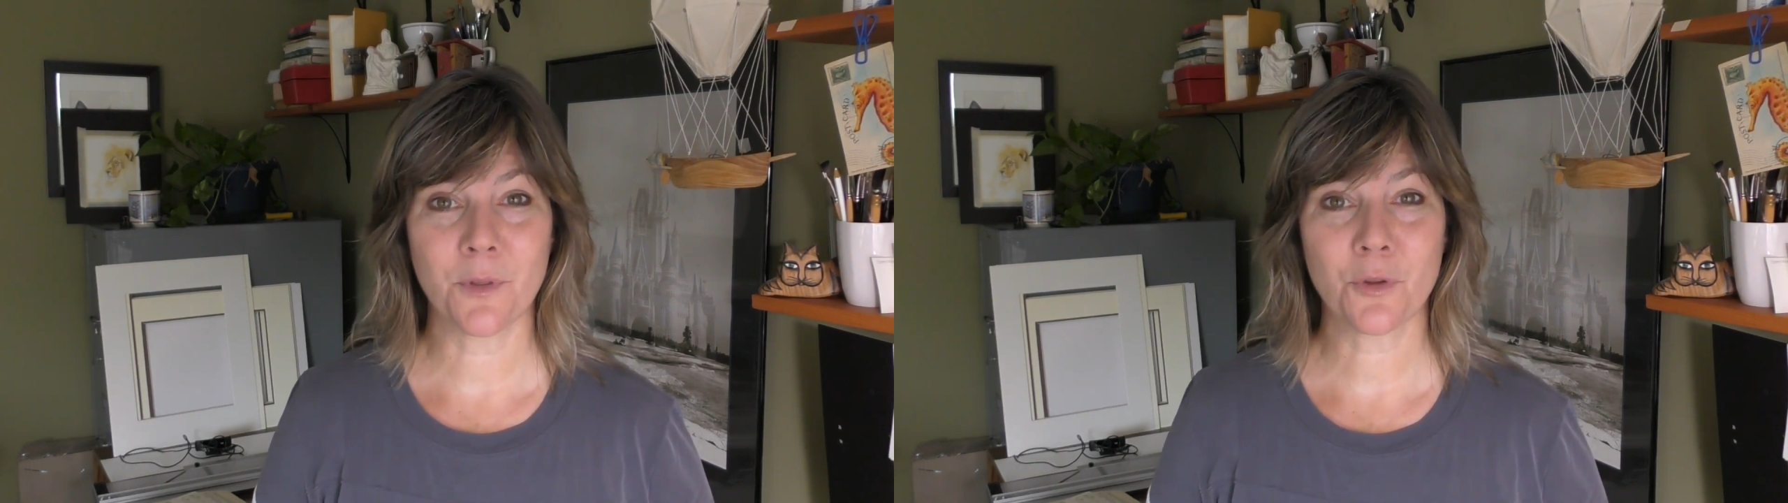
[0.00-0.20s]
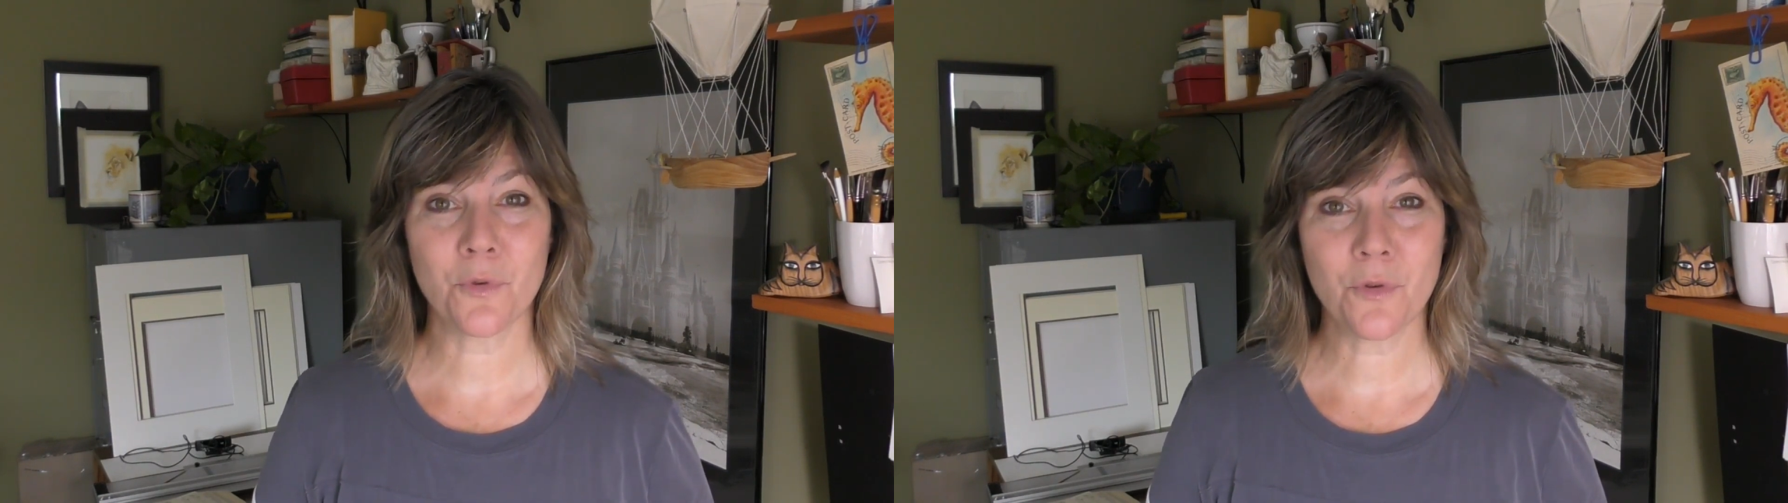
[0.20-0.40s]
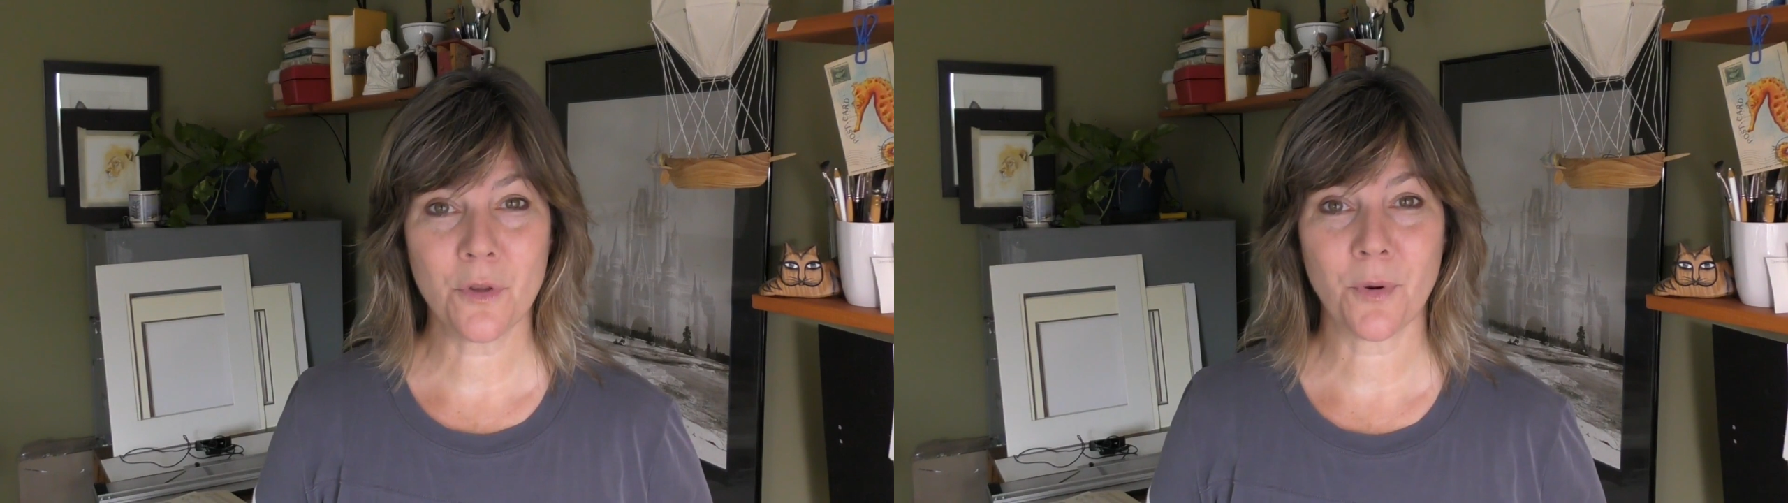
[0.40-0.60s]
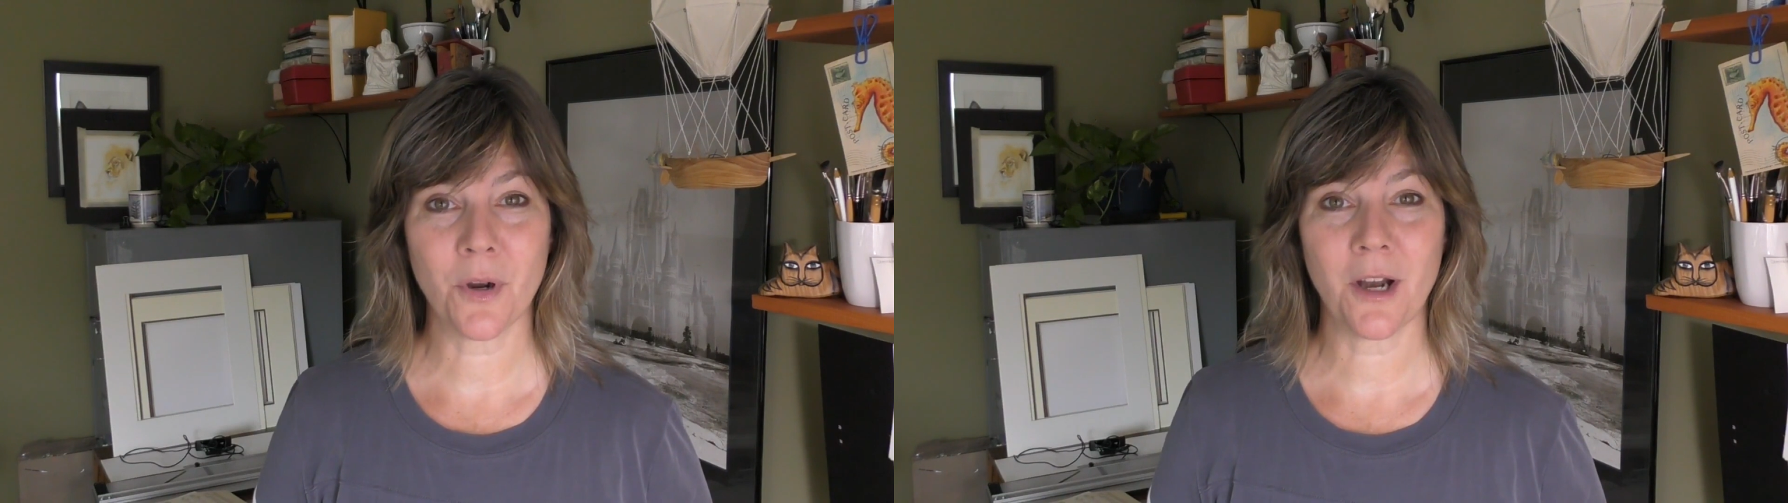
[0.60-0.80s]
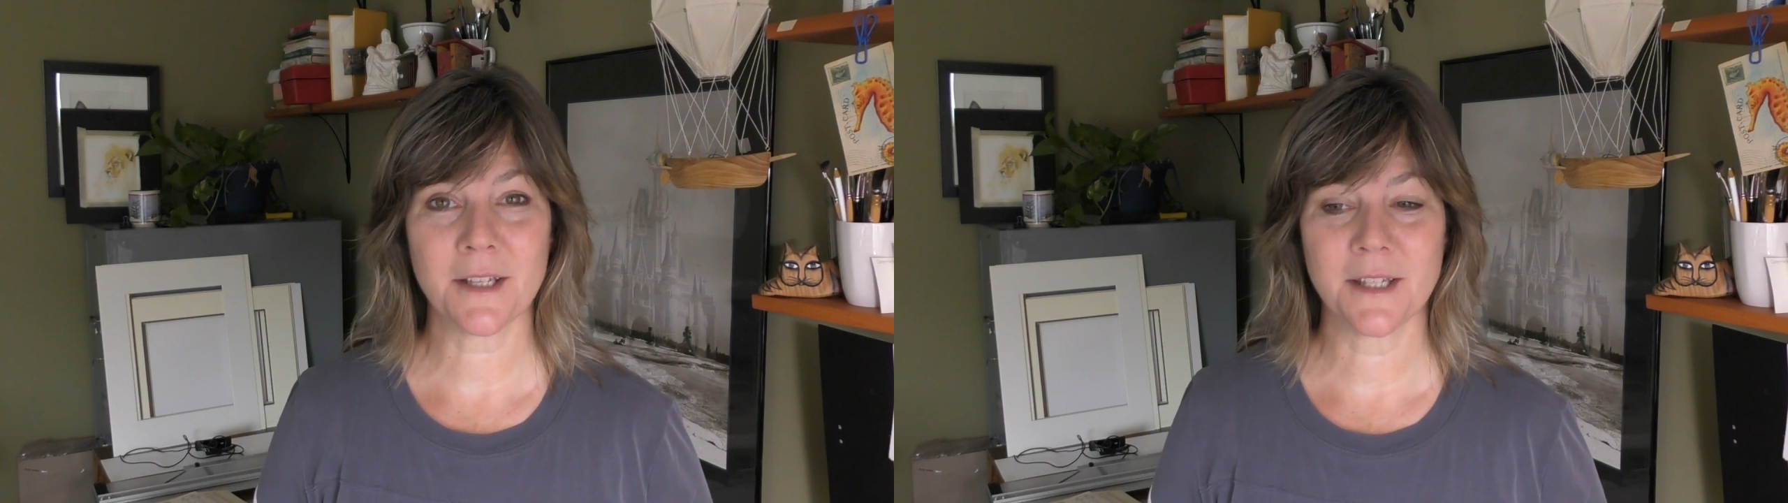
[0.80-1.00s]
through the
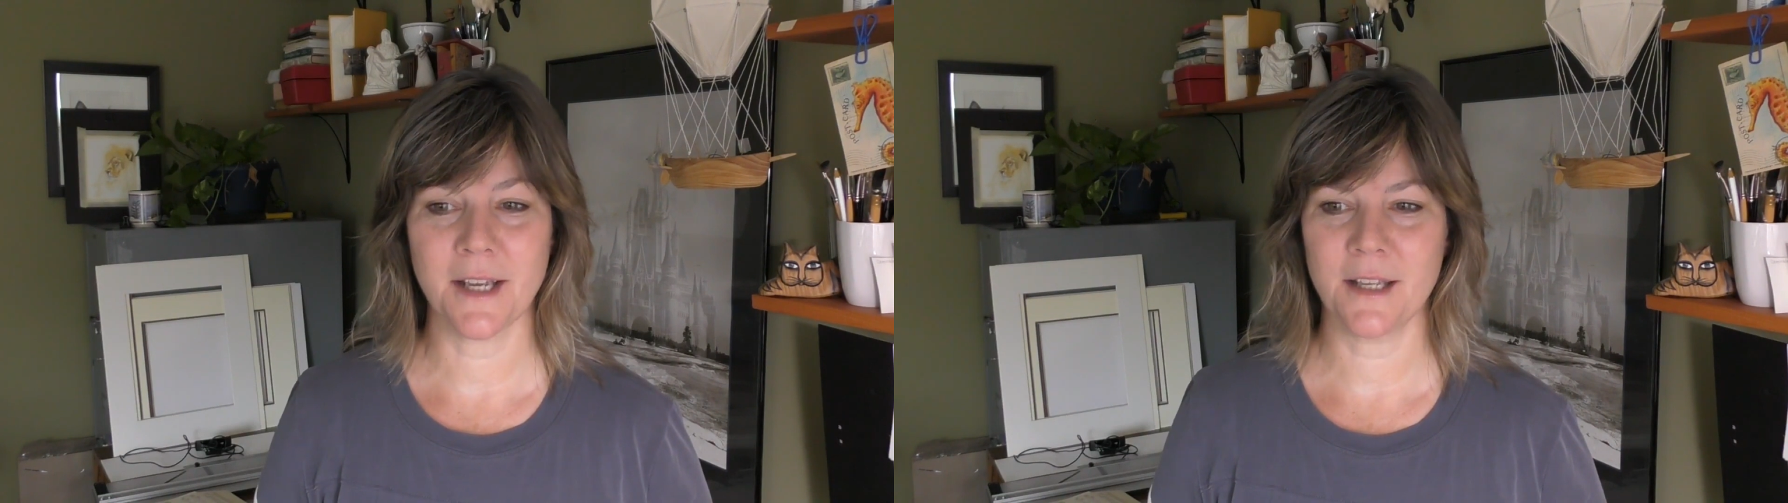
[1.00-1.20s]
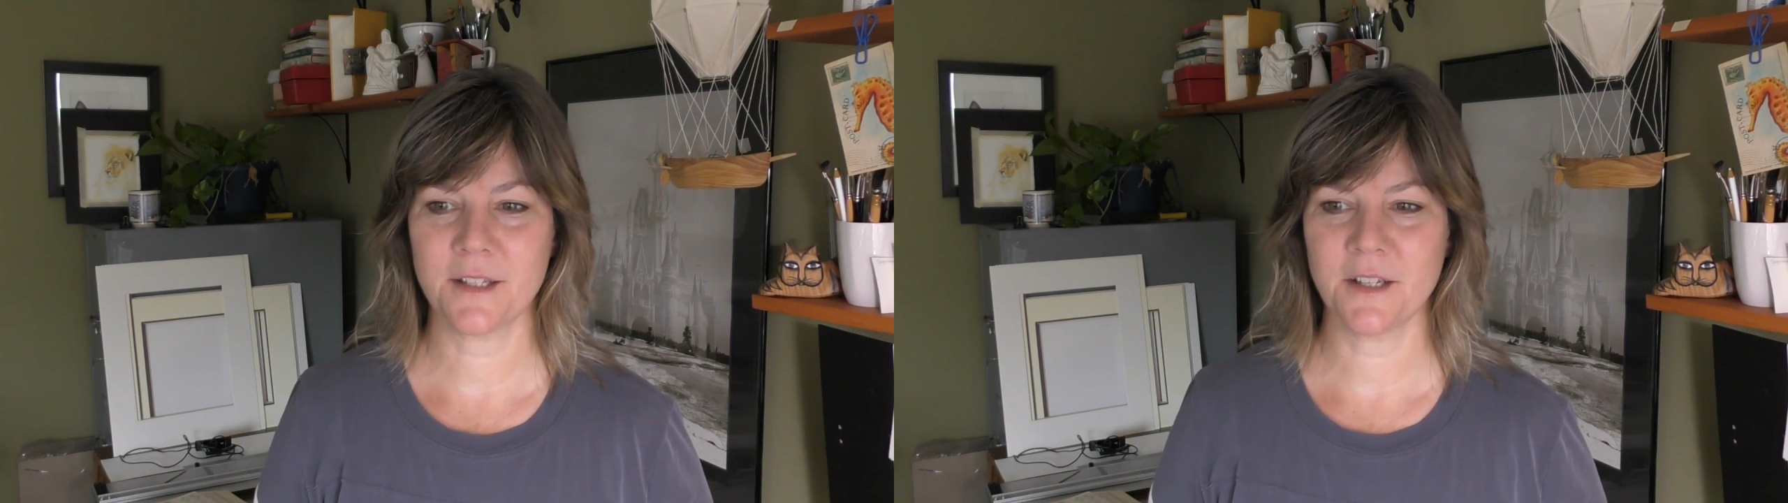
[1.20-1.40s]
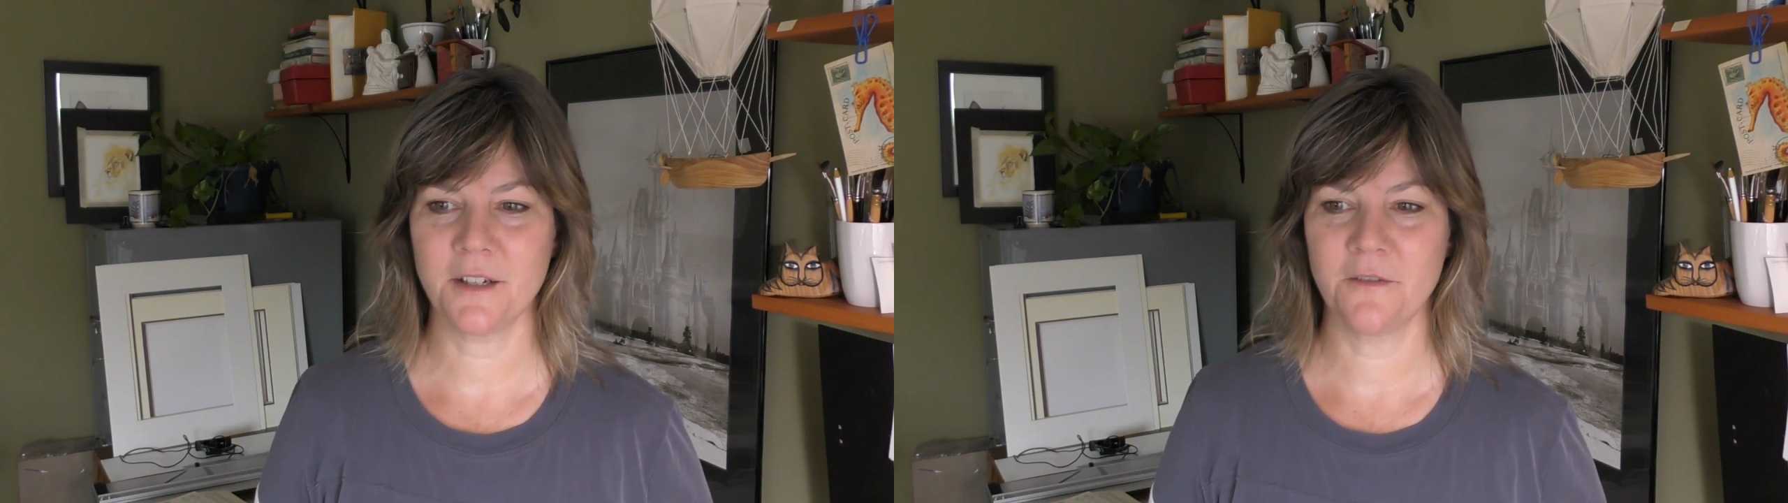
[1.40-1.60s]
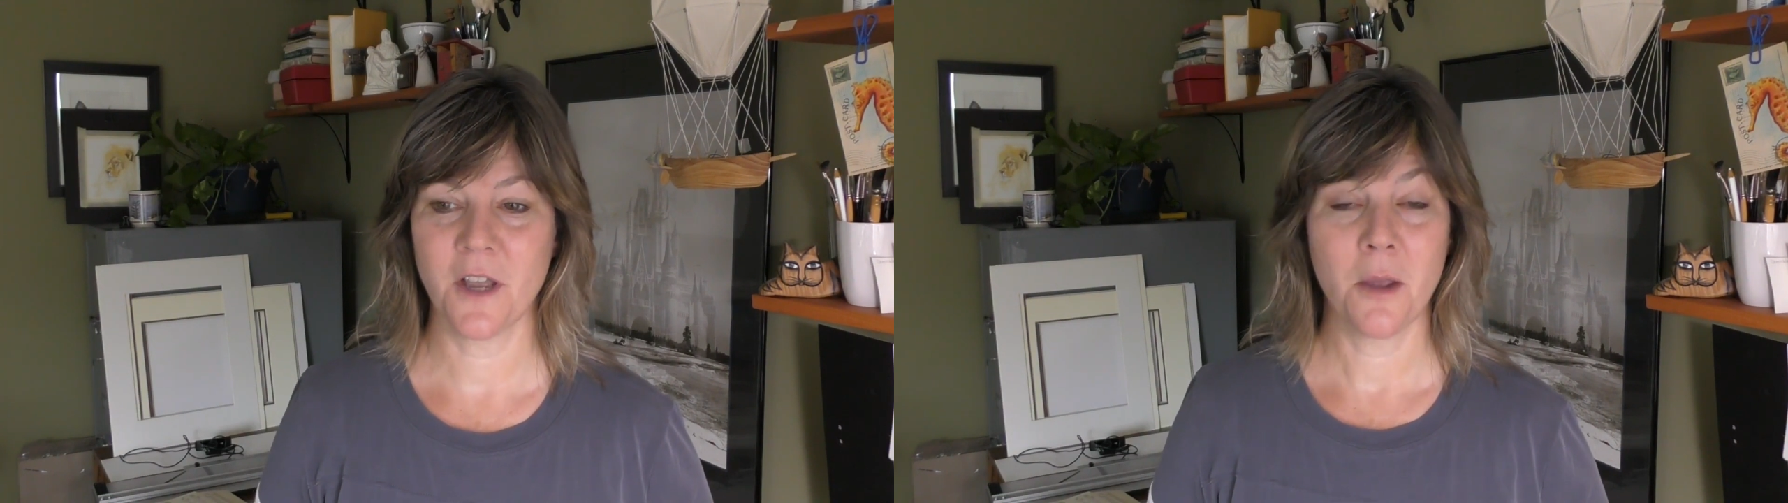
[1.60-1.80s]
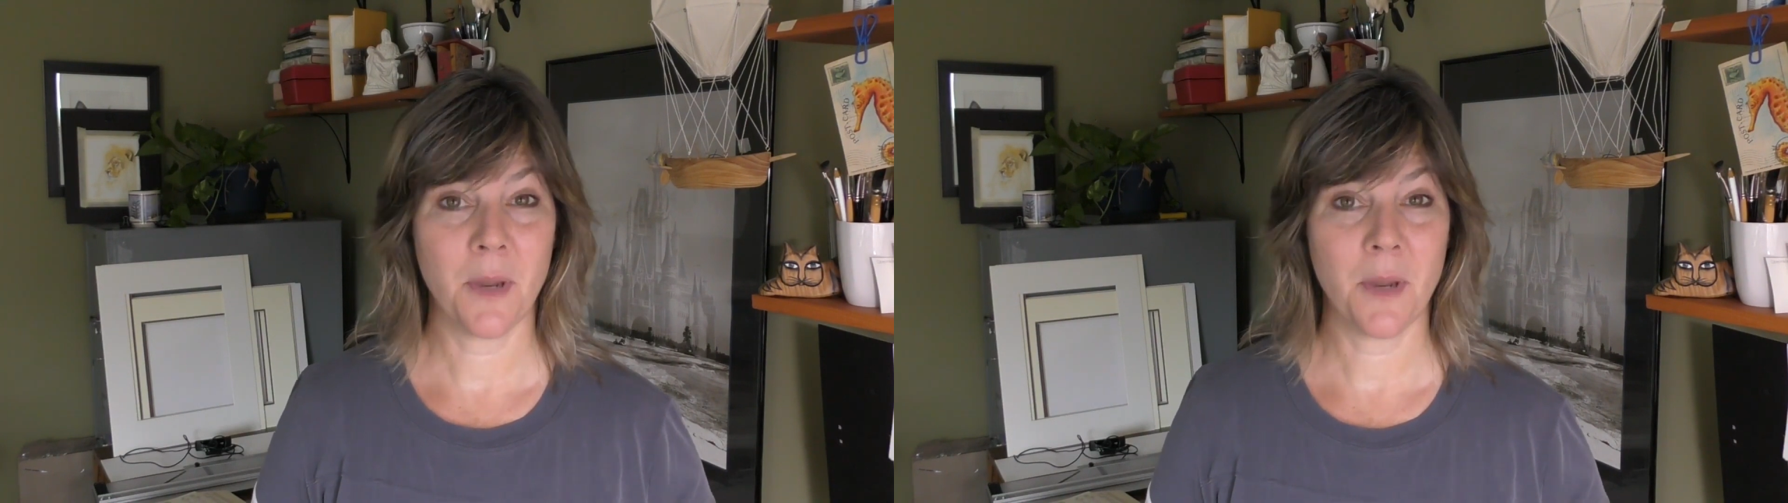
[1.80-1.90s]
process of